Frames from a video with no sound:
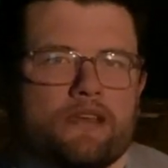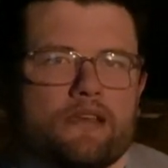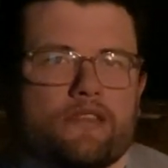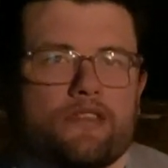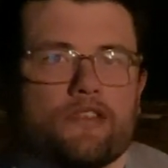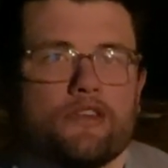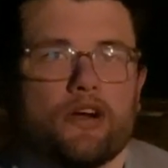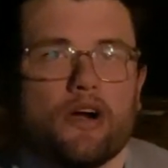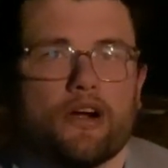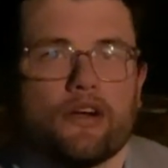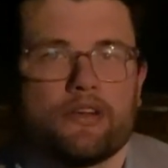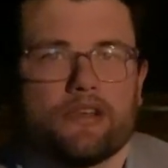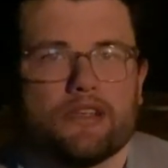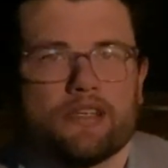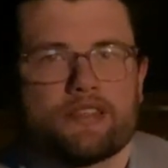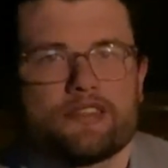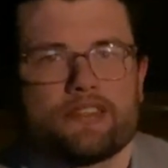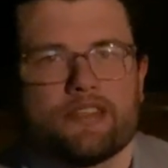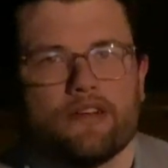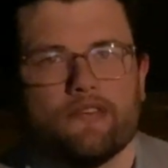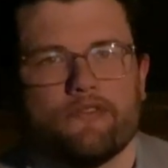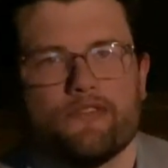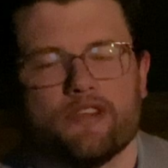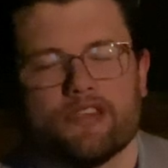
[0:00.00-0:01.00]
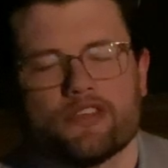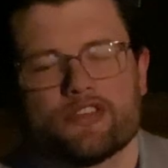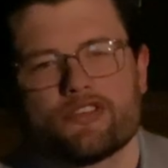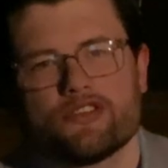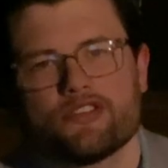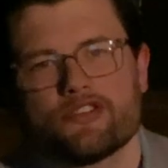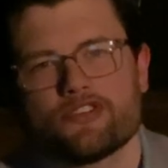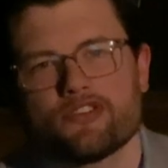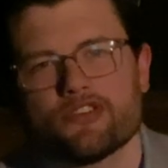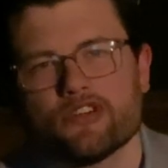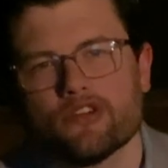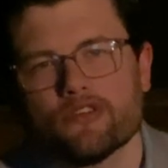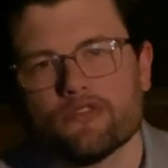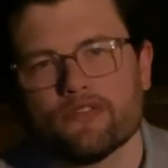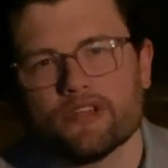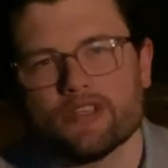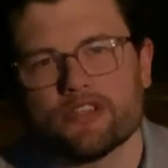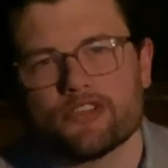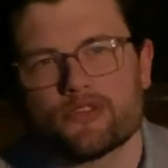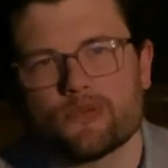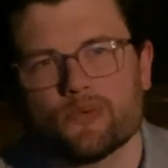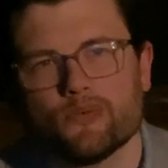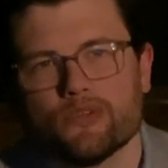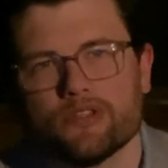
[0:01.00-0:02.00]
The darkness of this
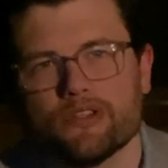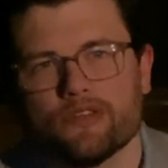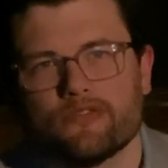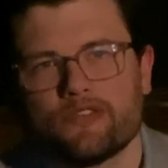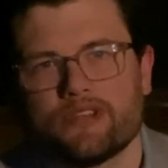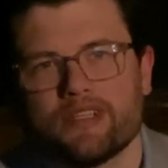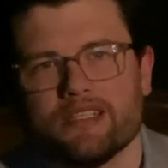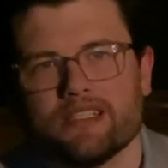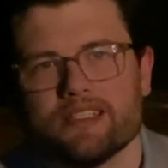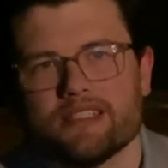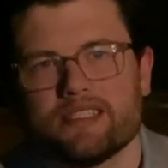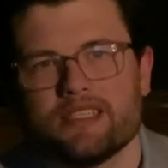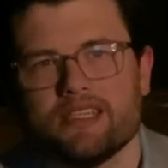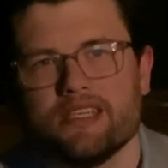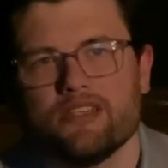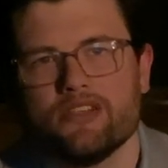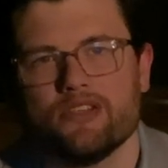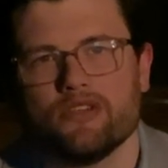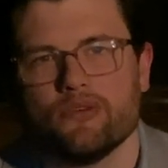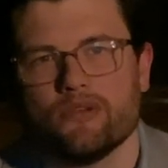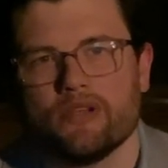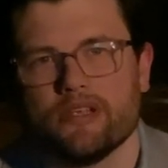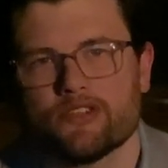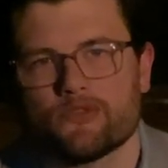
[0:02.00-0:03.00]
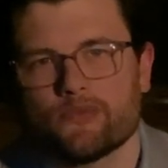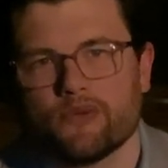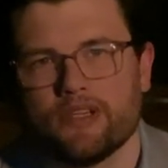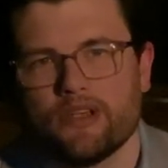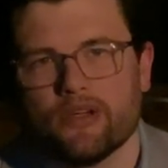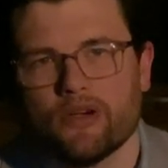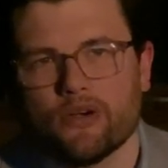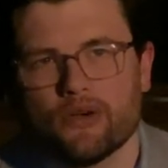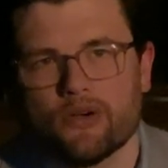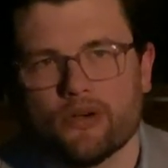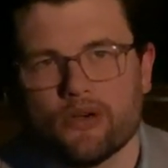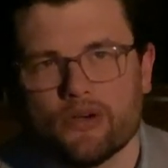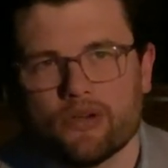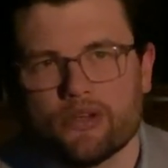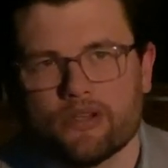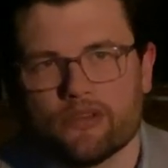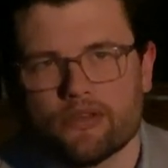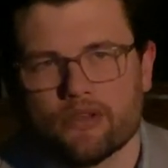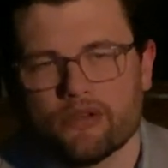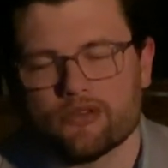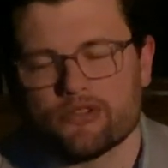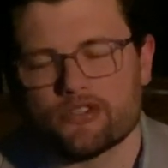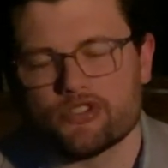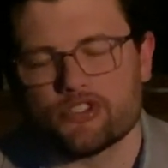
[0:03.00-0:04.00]
service would have continued as we heard
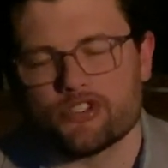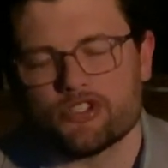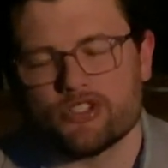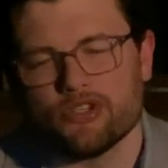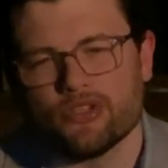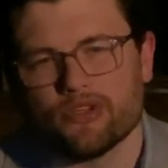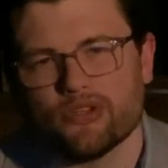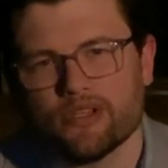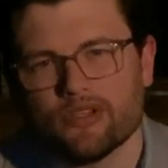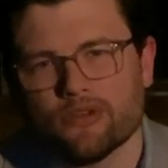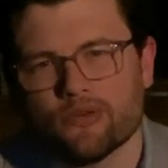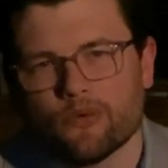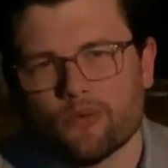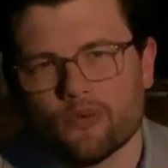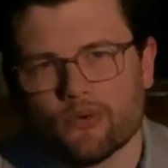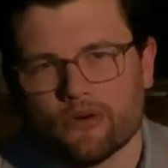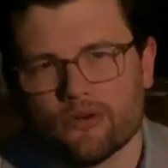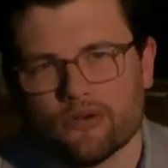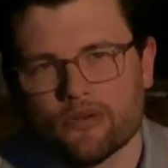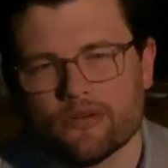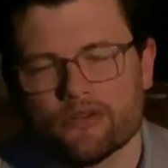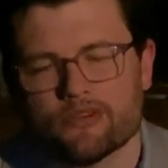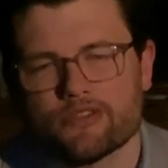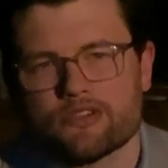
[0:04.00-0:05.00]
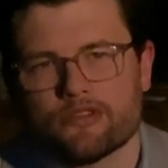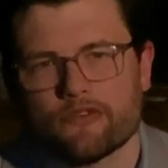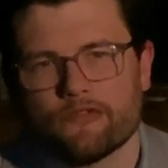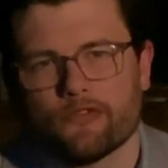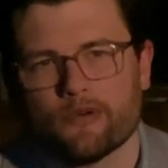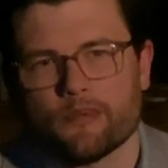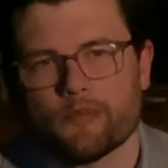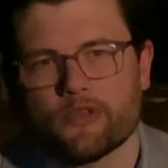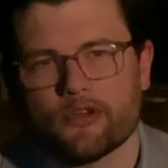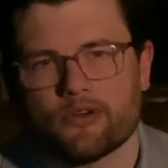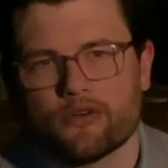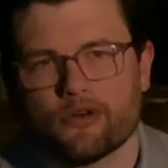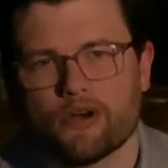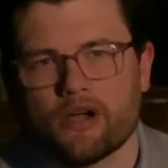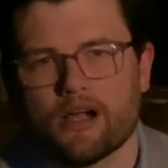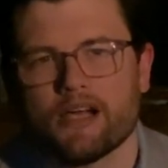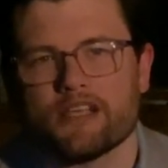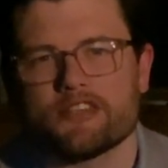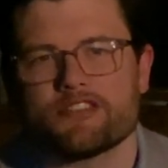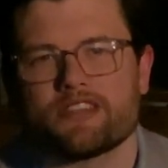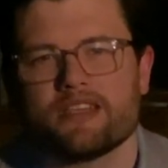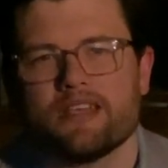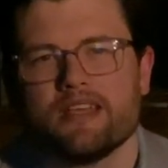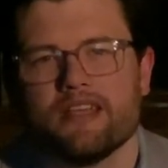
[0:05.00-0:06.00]
those chilling words from the
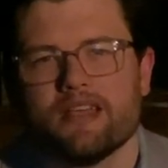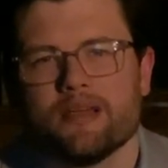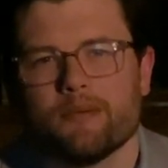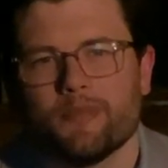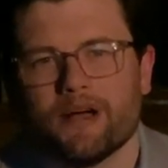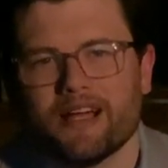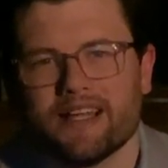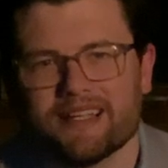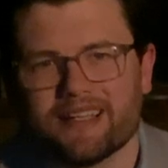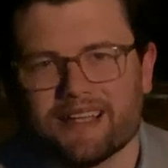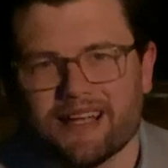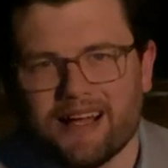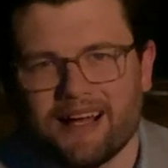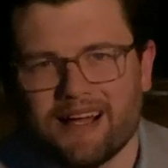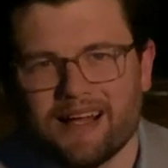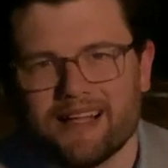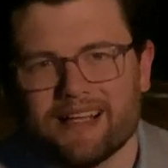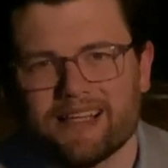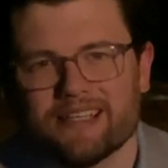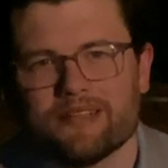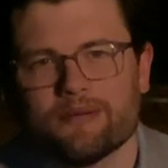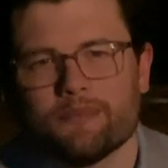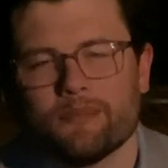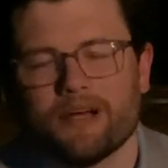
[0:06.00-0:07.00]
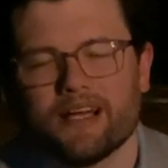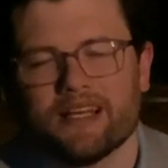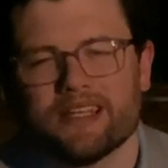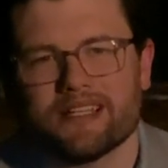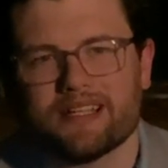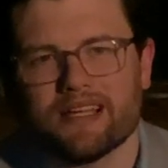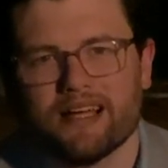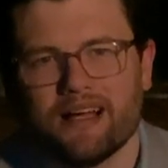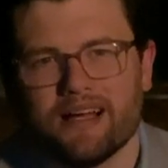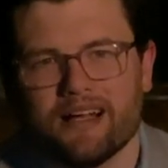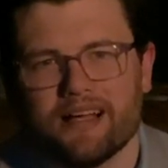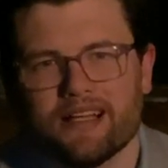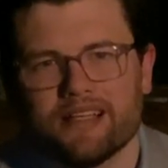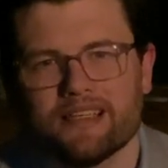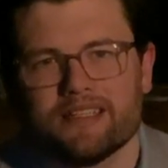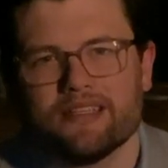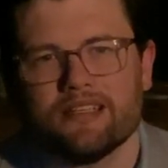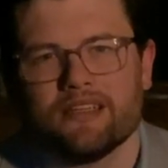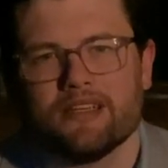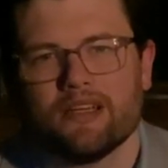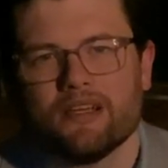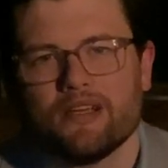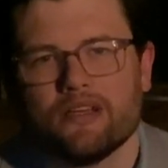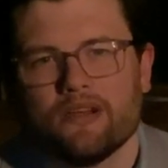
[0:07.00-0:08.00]
cross, my
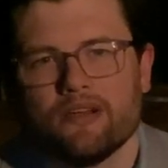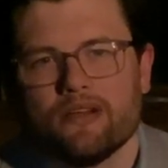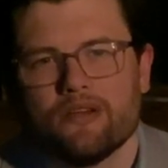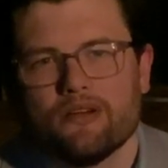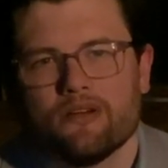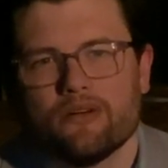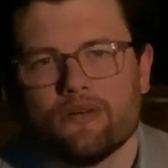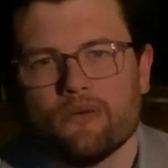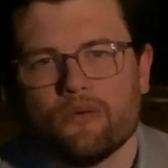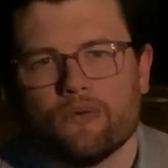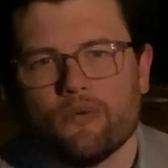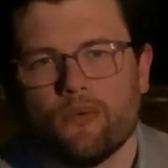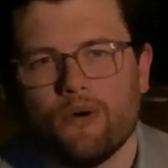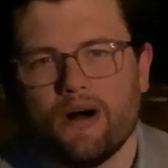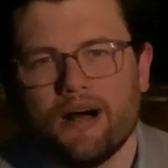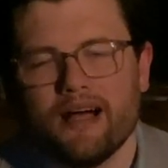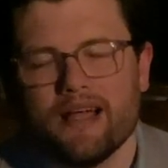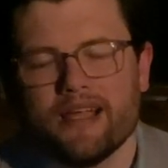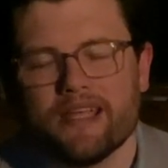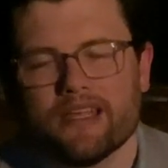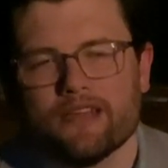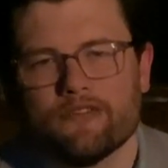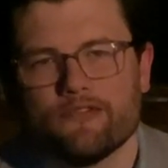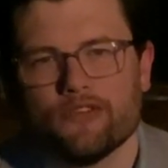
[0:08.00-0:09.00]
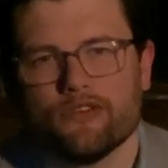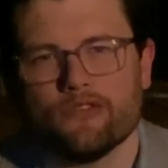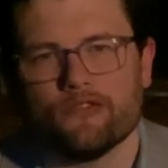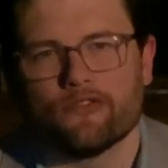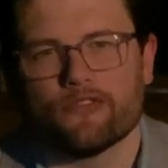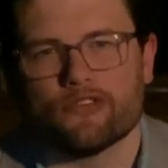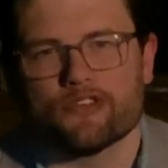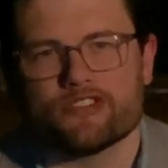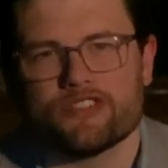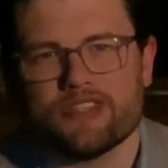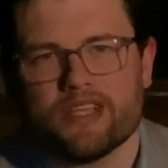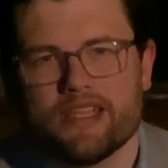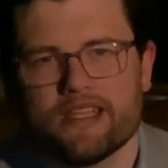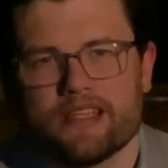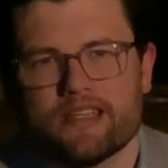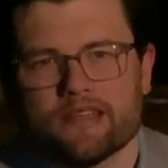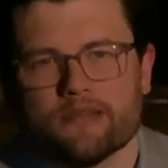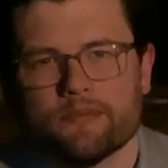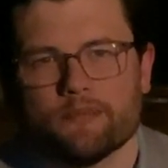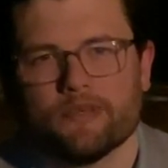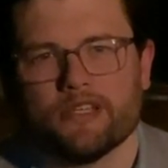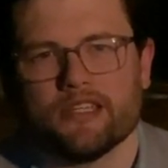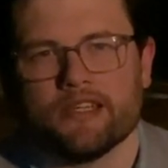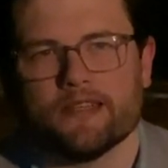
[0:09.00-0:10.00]
God, why have you
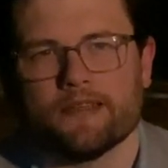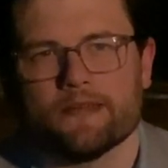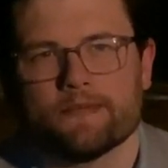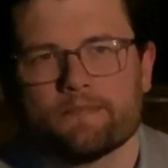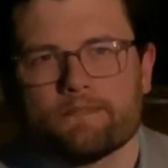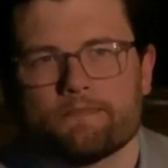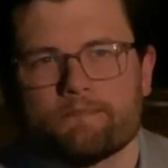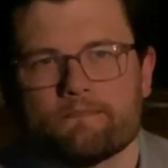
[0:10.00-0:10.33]
forsaken me?